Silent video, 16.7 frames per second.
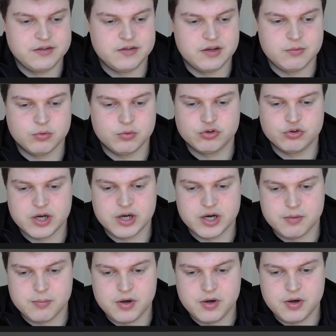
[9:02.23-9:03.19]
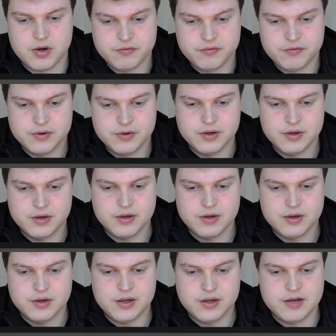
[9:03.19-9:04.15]
It will scare them off.
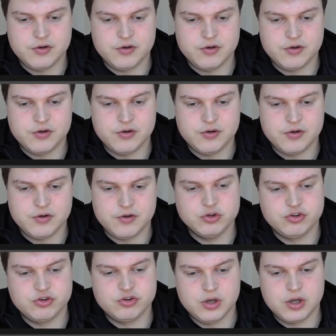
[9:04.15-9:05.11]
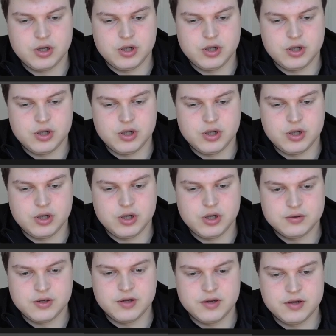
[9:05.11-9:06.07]
If you use emojis a lot,
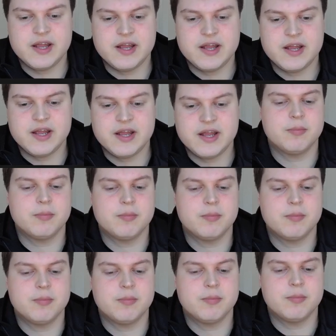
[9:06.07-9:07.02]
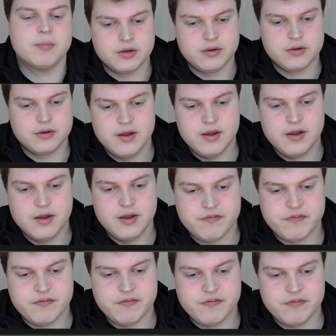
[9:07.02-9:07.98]
if they use emojis a lot,
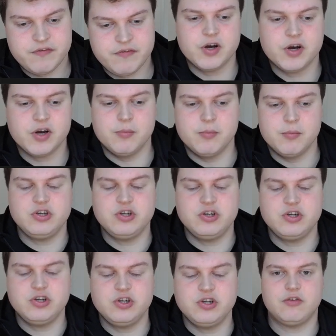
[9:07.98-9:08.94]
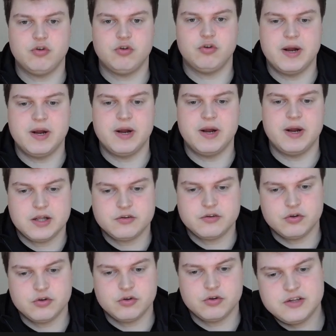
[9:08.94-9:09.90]
find some fun emojis to match that.
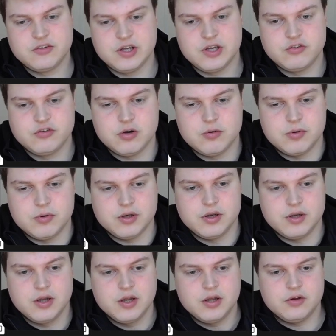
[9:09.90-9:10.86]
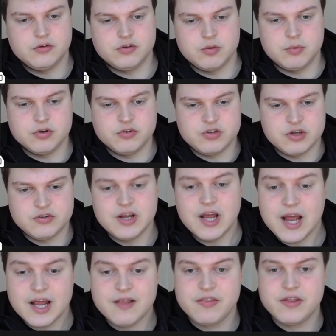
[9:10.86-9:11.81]
So let's say someone says,
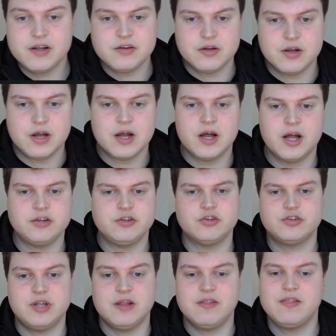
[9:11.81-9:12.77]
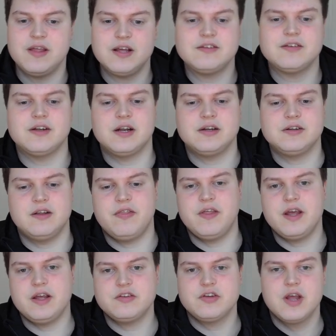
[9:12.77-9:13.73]
"Yeah, I just did this and I did
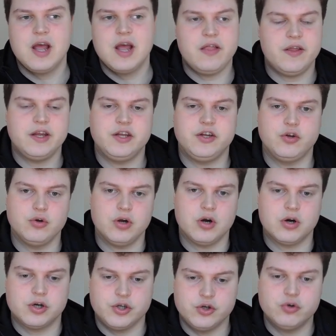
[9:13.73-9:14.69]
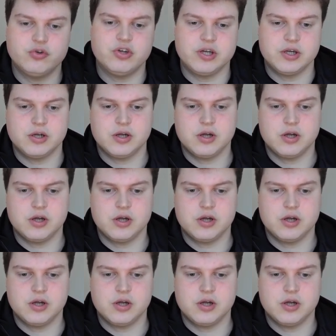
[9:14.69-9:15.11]
this," and they are using